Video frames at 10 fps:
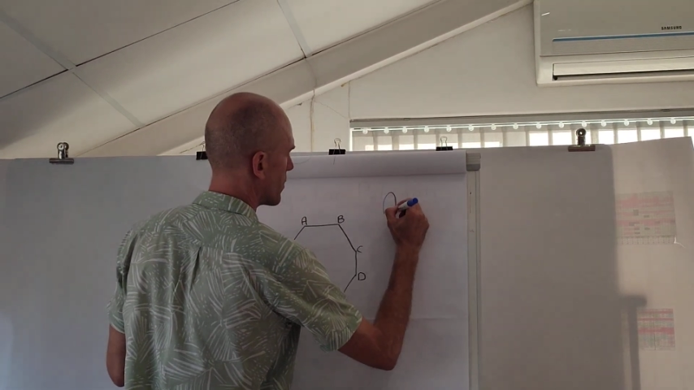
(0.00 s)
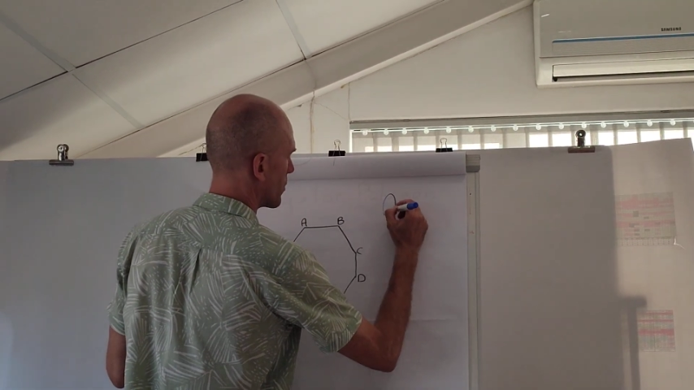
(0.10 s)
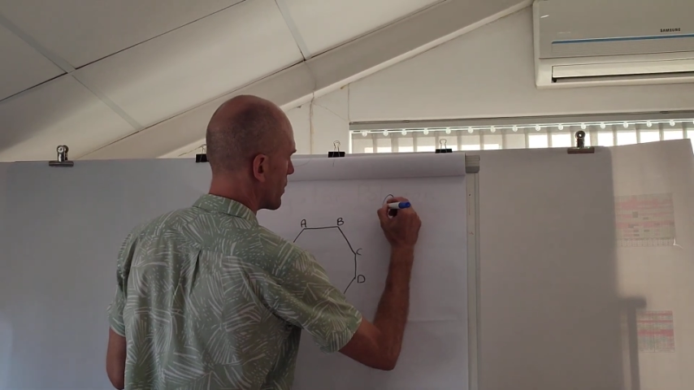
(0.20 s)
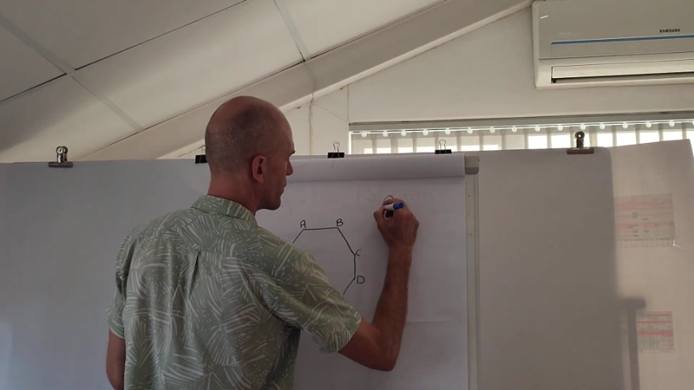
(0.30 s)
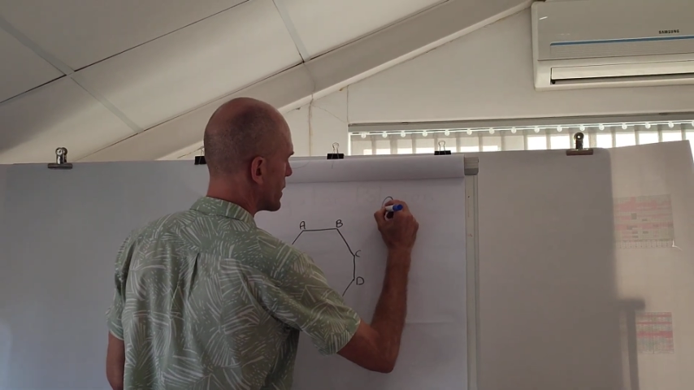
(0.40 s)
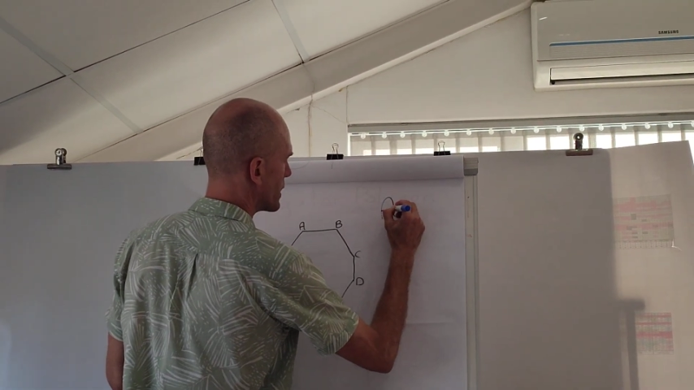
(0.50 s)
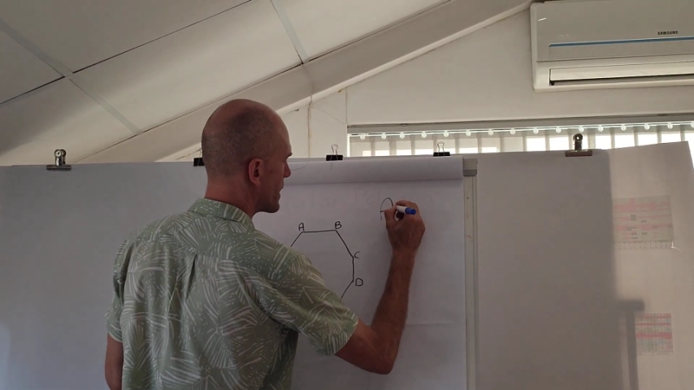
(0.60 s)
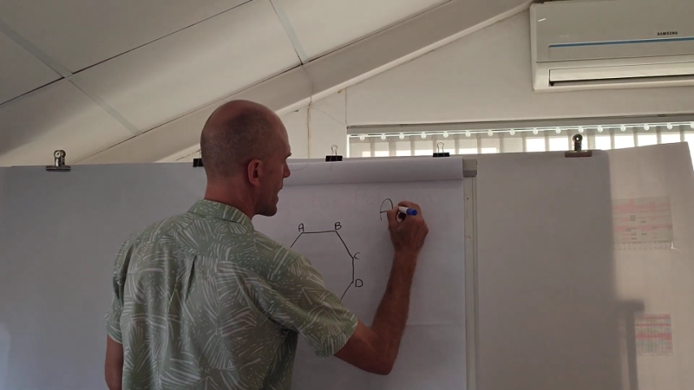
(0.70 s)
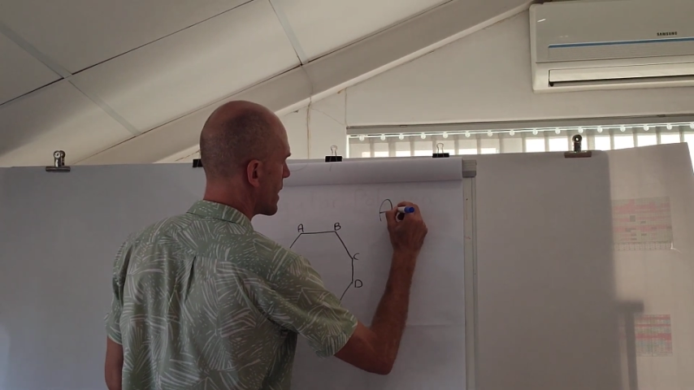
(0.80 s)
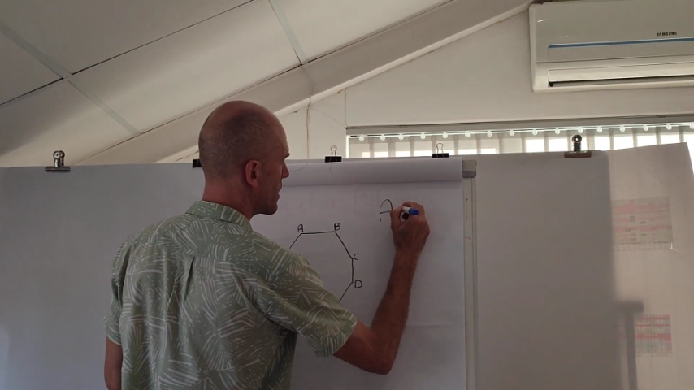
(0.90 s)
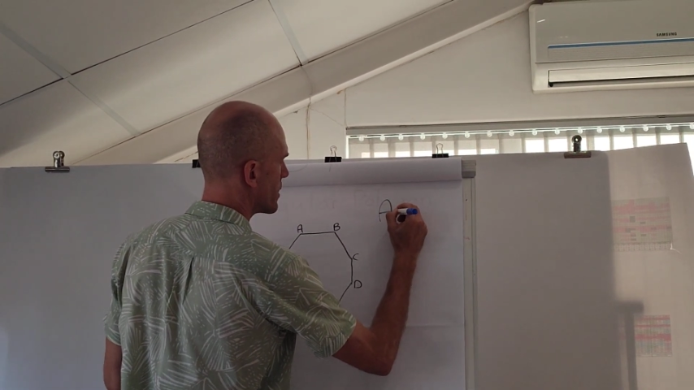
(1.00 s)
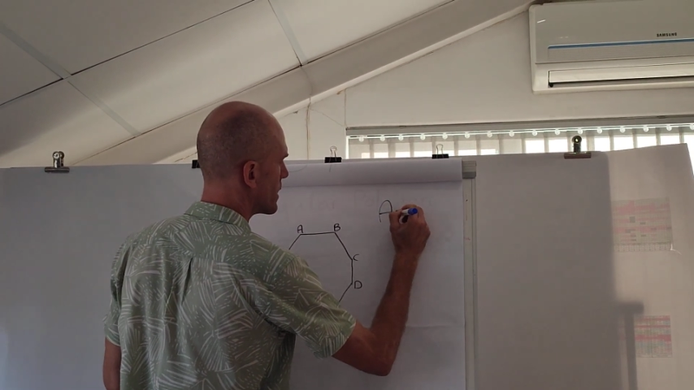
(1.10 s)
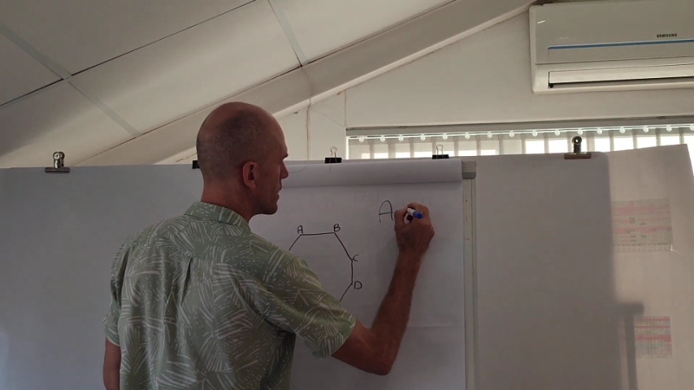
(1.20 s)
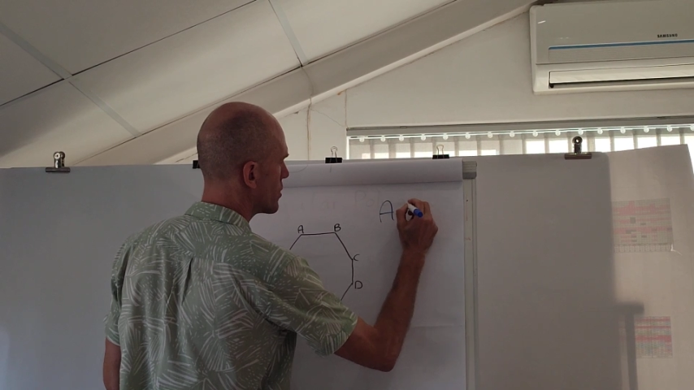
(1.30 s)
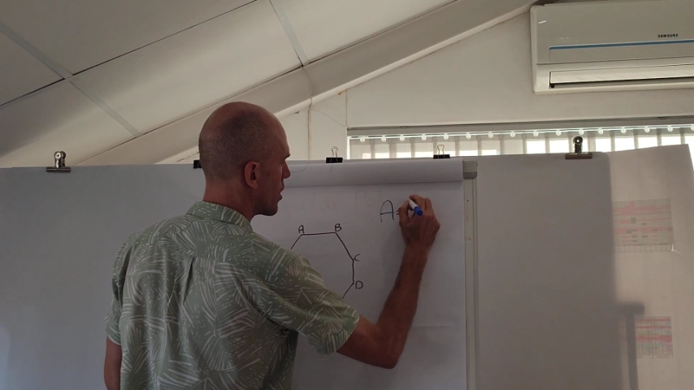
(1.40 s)
we've just had it,
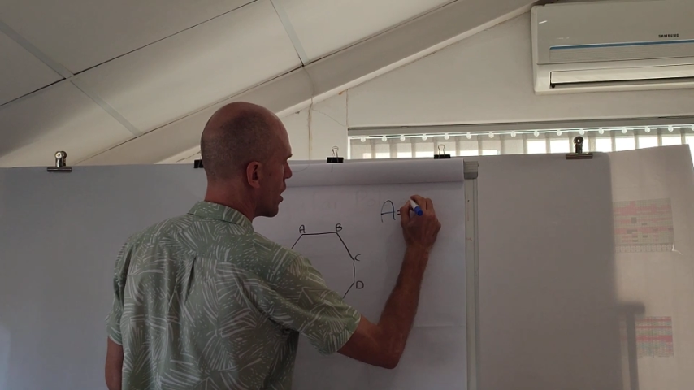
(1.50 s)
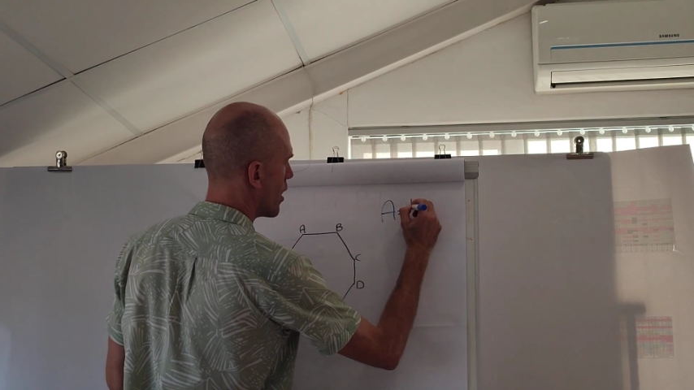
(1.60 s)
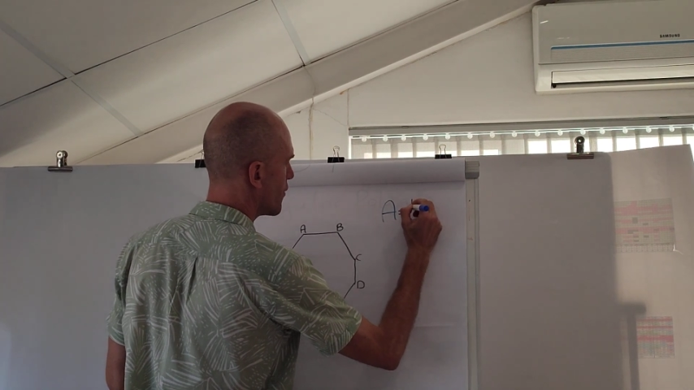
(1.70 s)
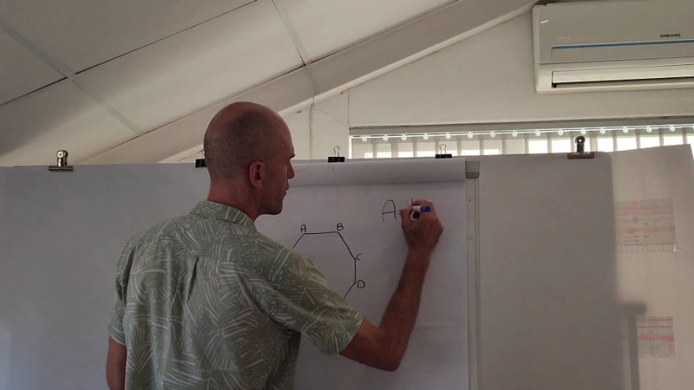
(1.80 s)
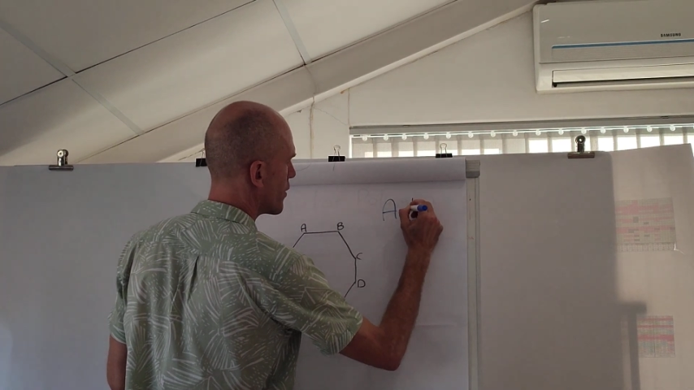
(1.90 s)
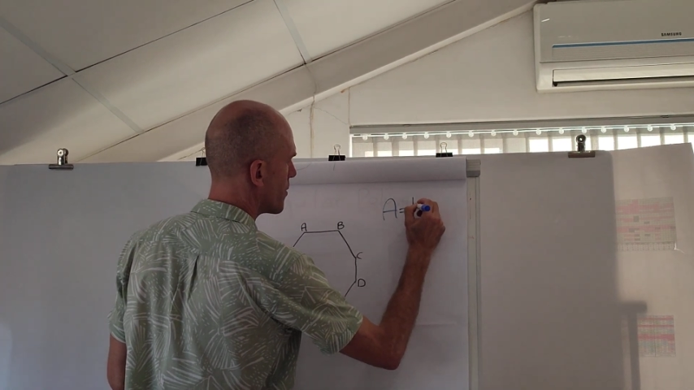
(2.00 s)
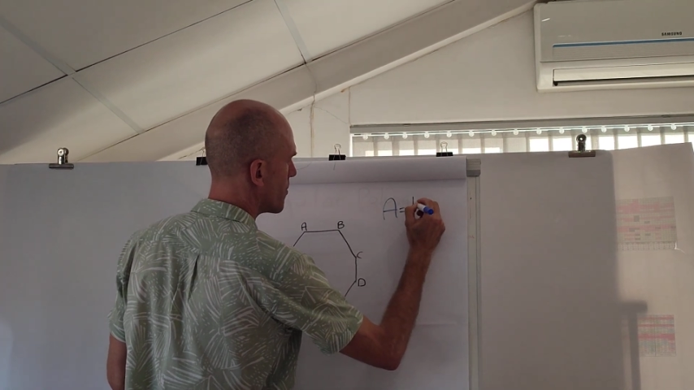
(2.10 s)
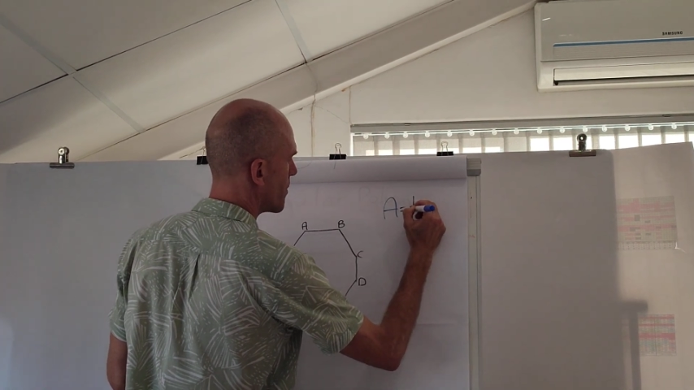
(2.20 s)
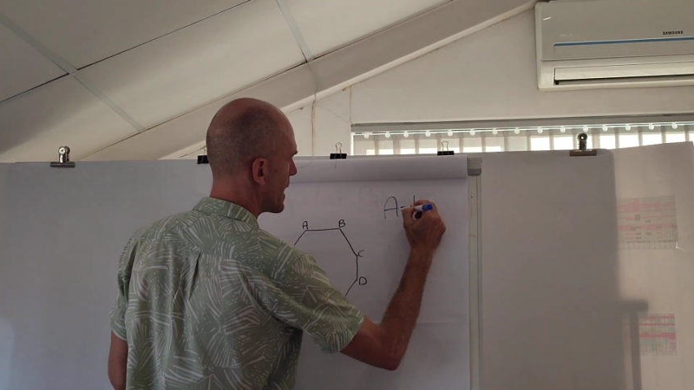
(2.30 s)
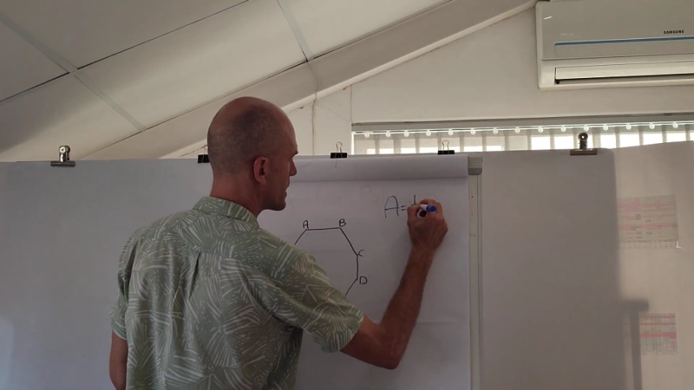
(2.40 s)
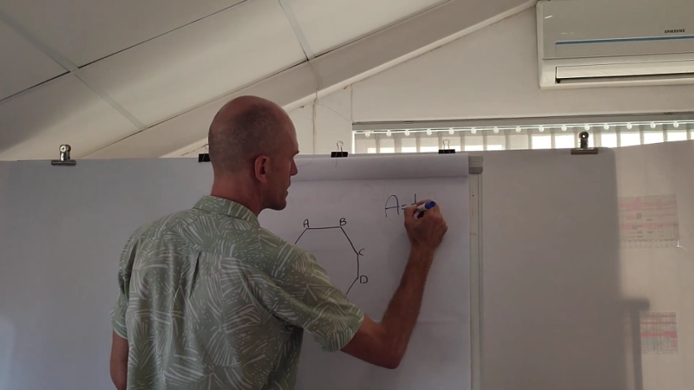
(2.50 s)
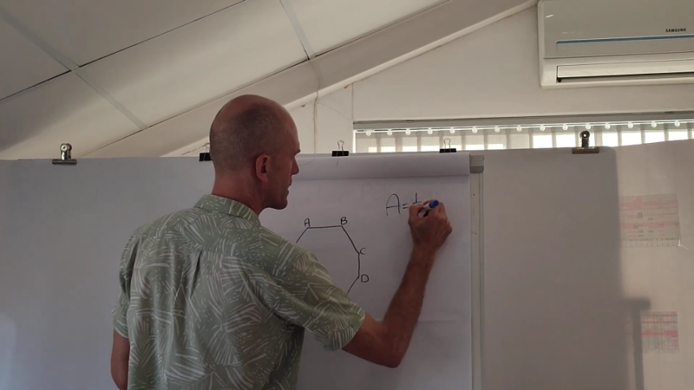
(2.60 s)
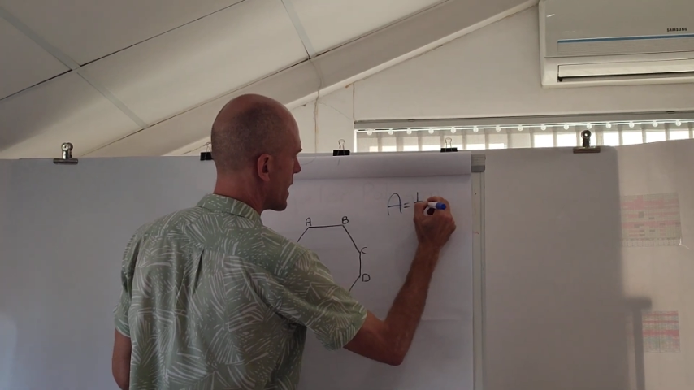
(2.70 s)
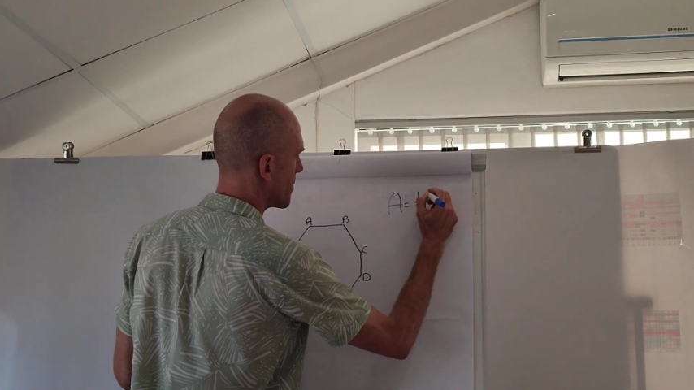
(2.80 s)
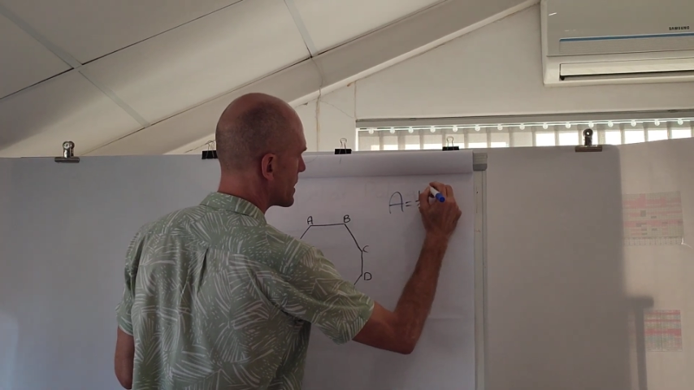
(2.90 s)
is half base
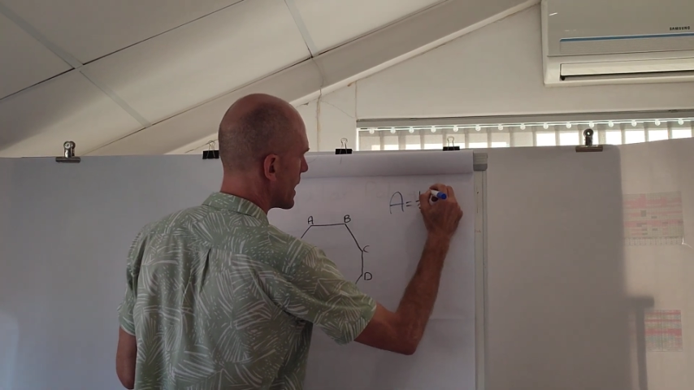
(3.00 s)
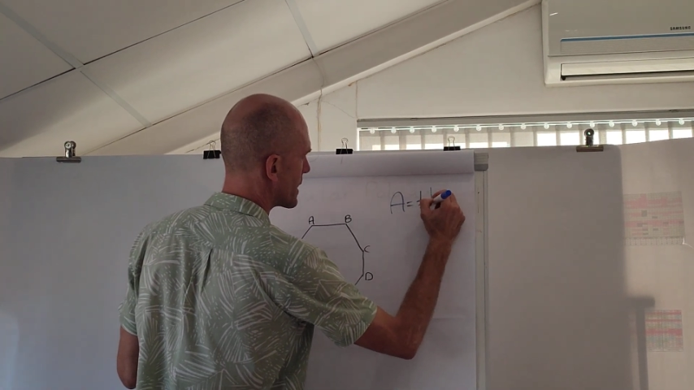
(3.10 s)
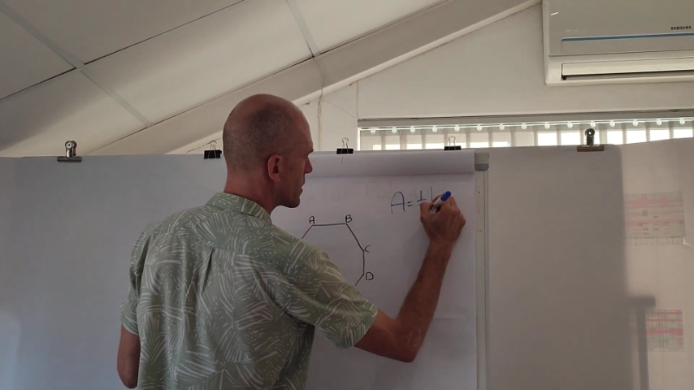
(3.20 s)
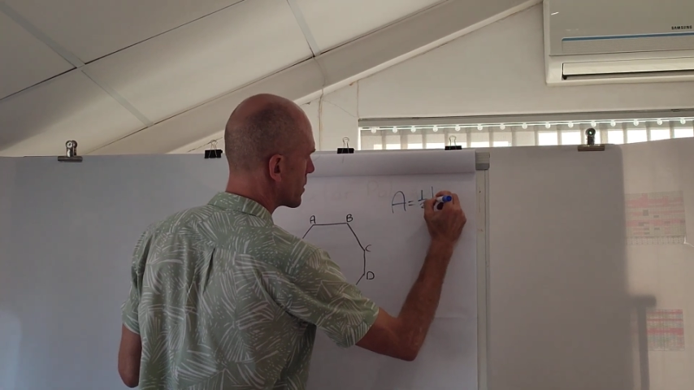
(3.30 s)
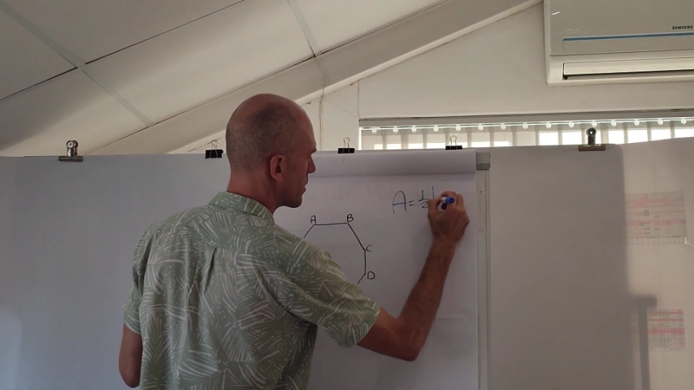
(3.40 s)
times height.